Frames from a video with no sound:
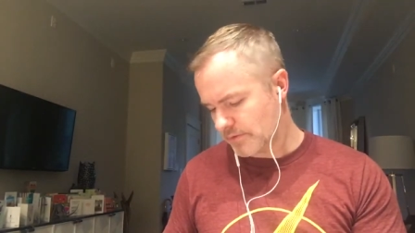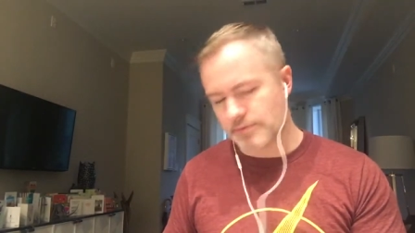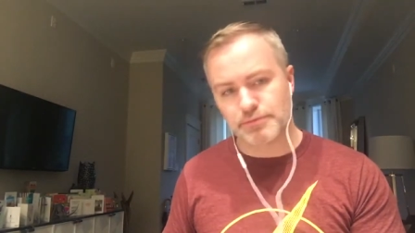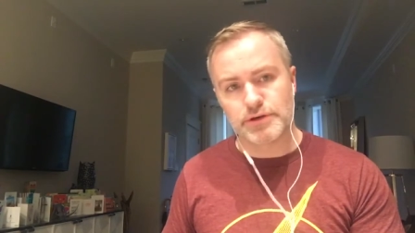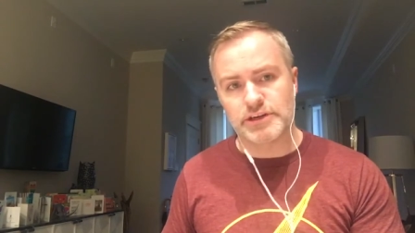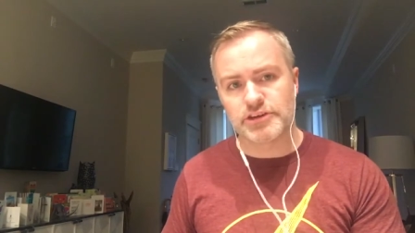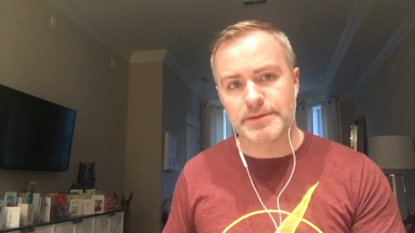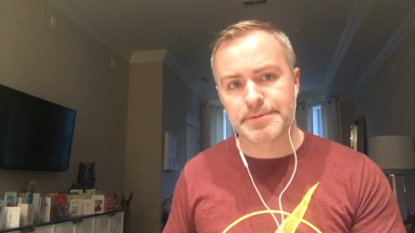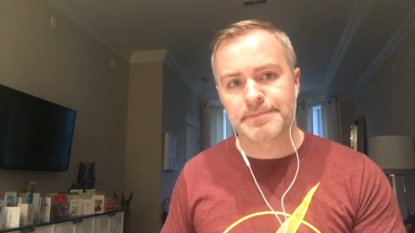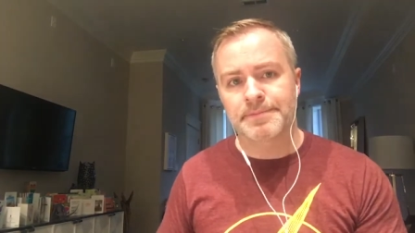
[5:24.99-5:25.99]
It's pretty
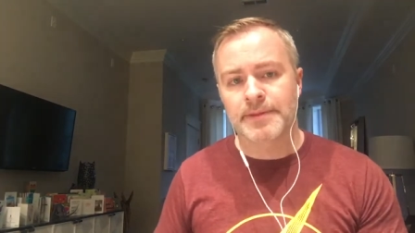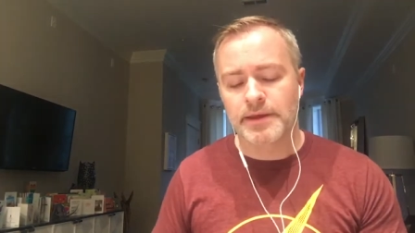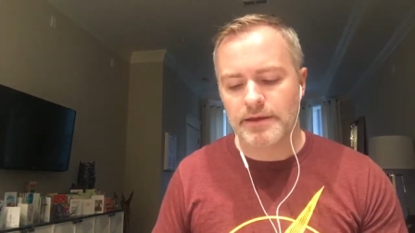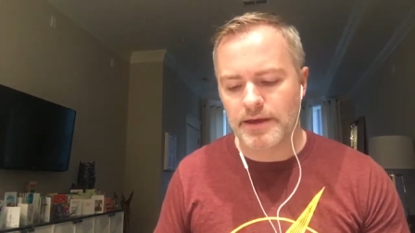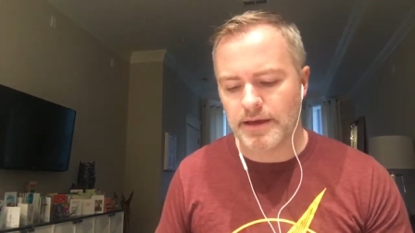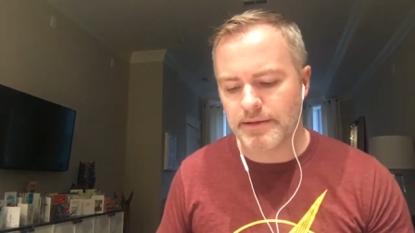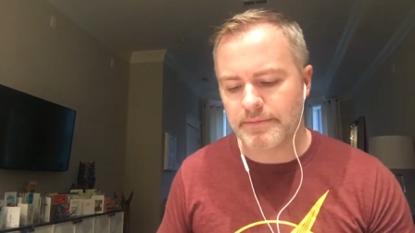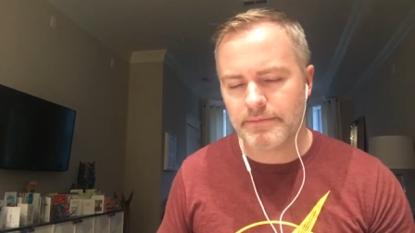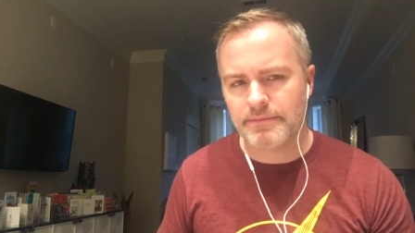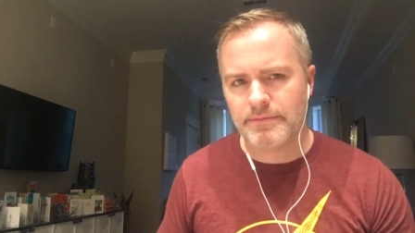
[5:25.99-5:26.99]
cheap.
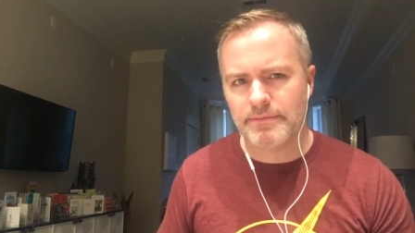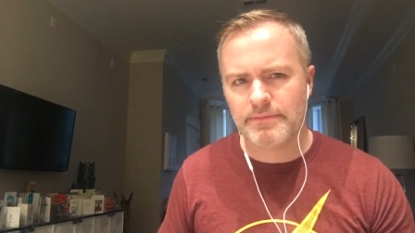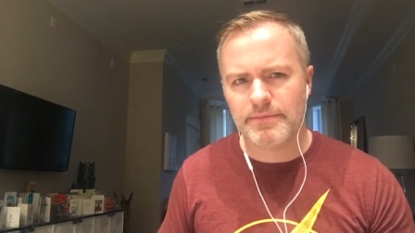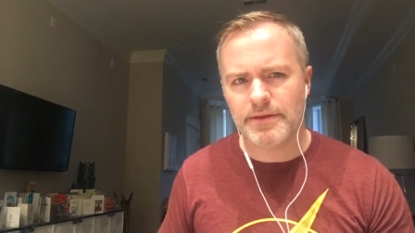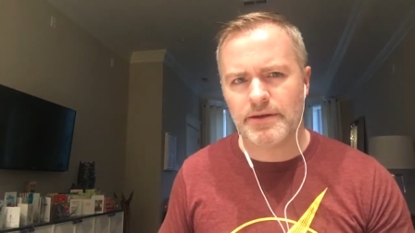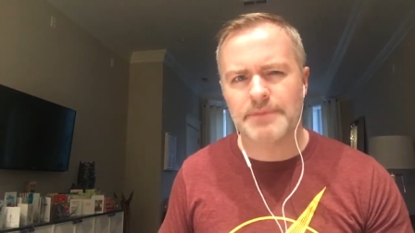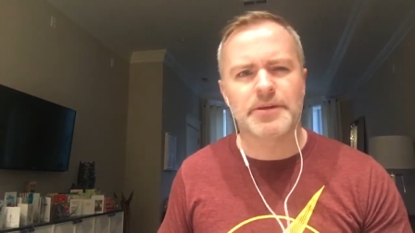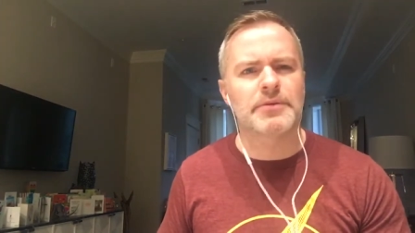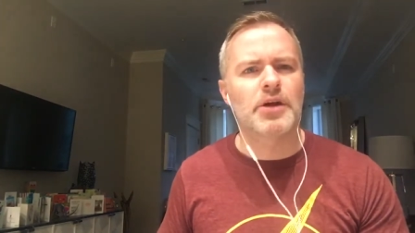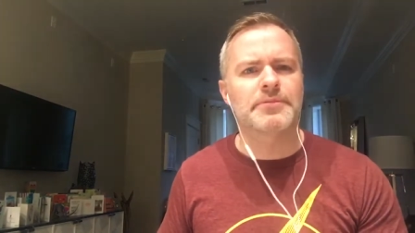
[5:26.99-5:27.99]

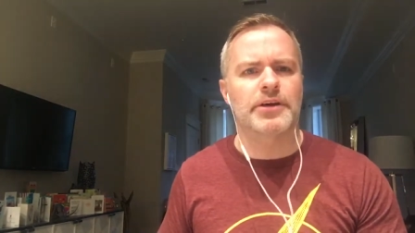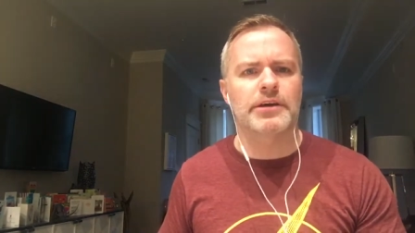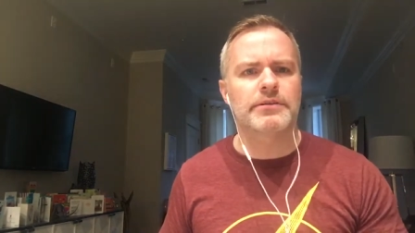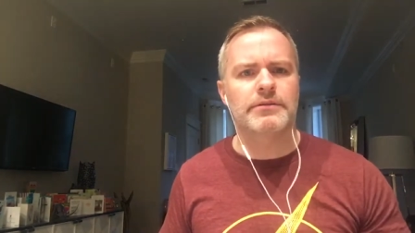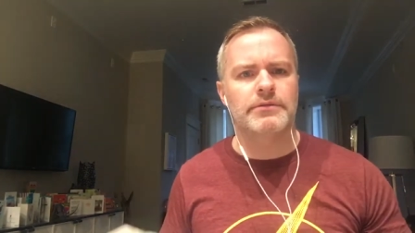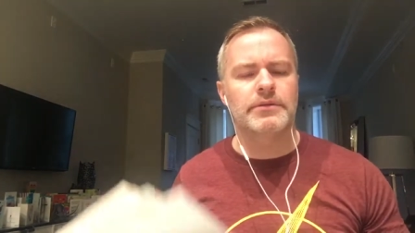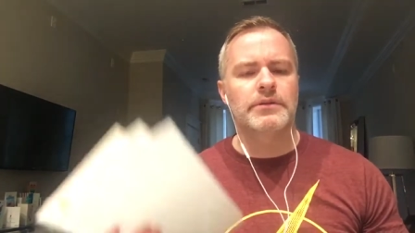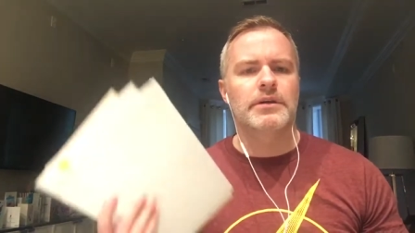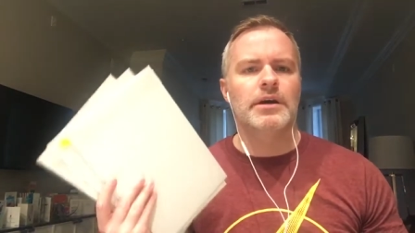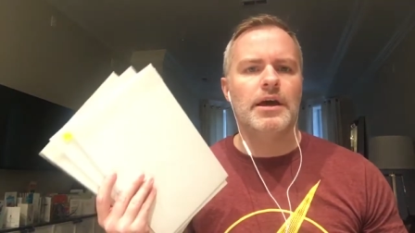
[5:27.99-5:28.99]
I'm sorry.
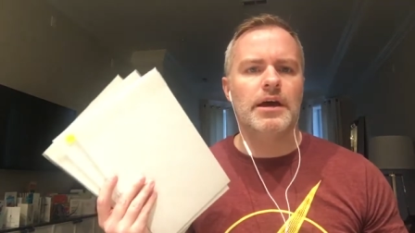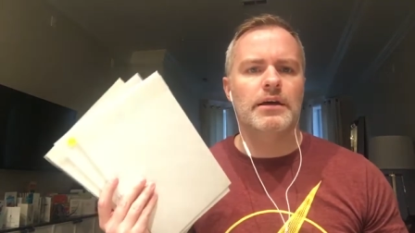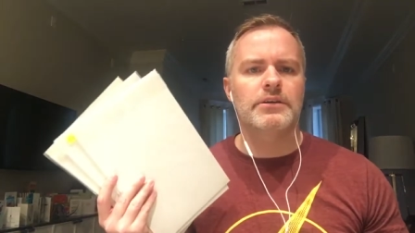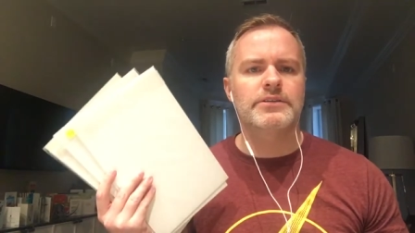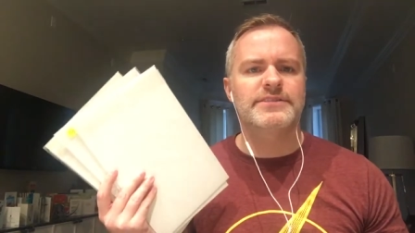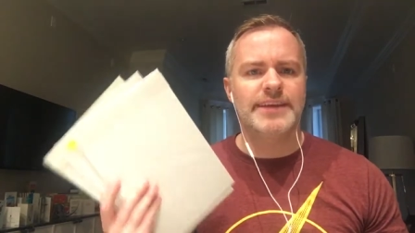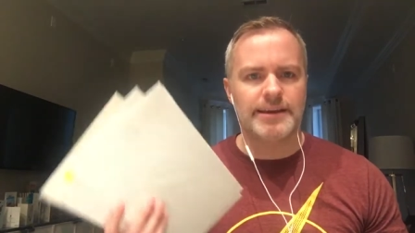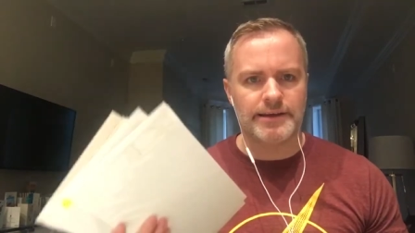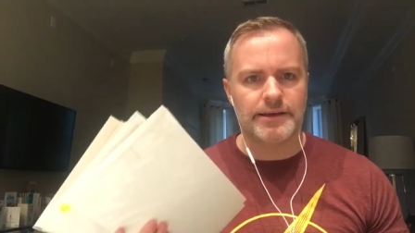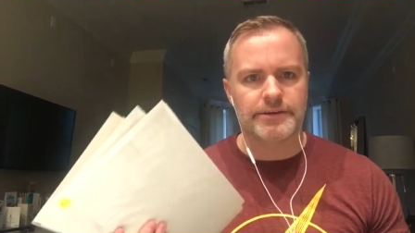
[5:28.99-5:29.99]

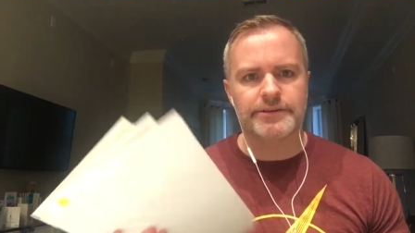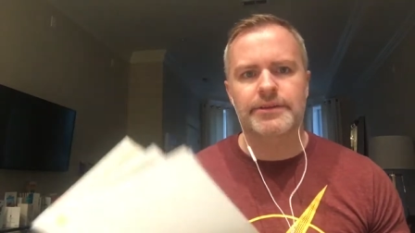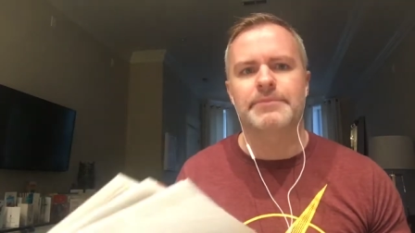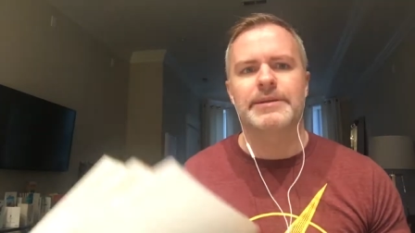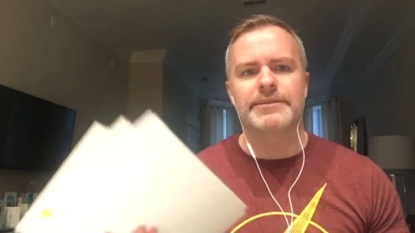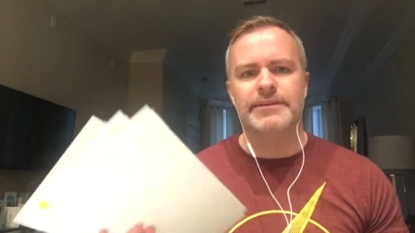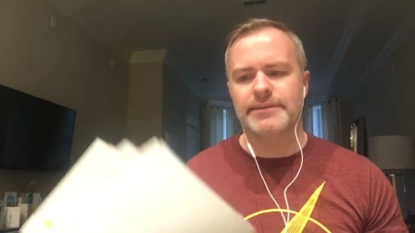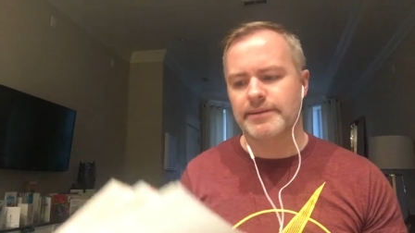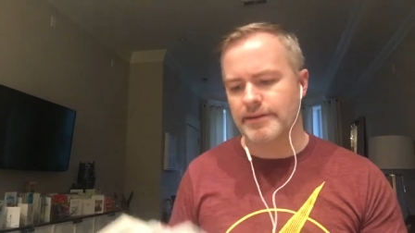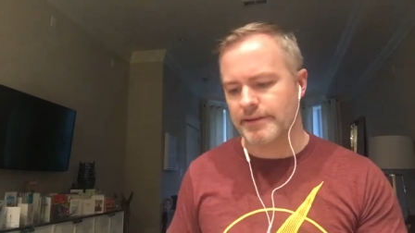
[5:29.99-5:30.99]
$10. I meant to say $10.